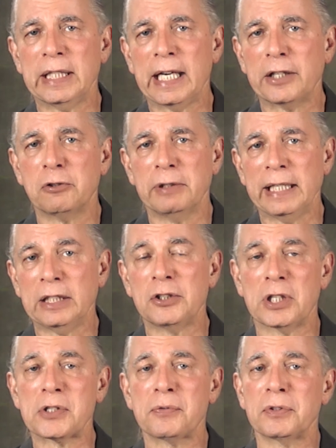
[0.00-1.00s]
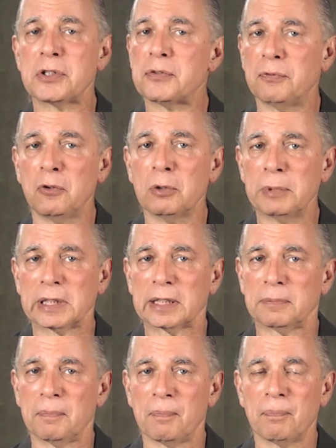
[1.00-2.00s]
that I created just for this formula.
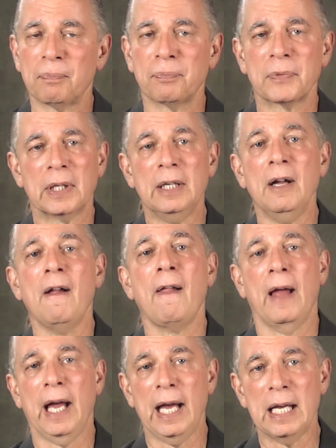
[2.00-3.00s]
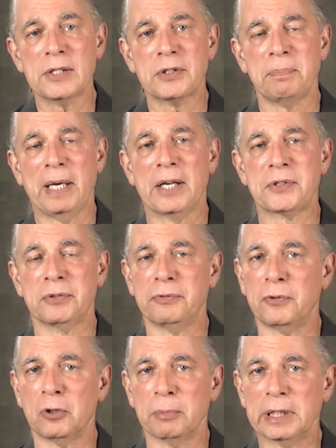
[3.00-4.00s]
As a passive
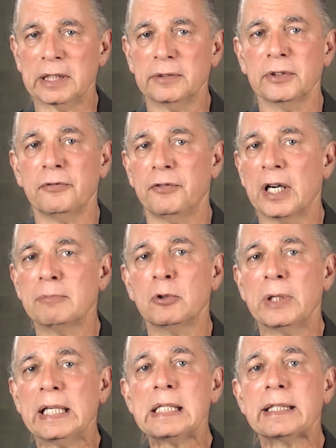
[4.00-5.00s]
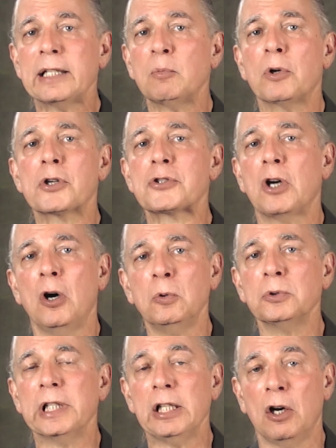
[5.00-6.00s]
formula, Fibro-Ease then works
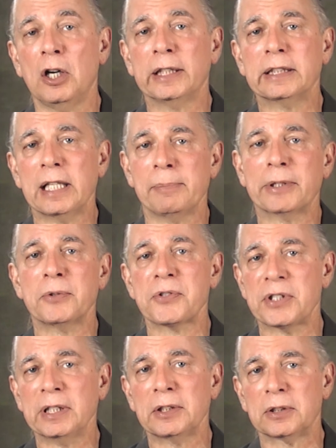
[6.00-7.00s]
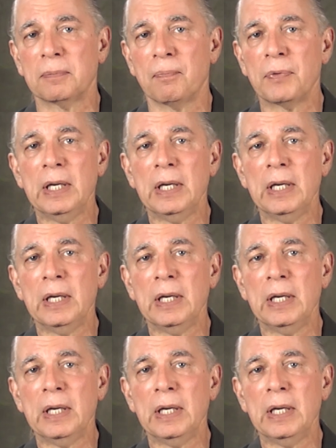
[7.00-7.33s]
only on chemical signal.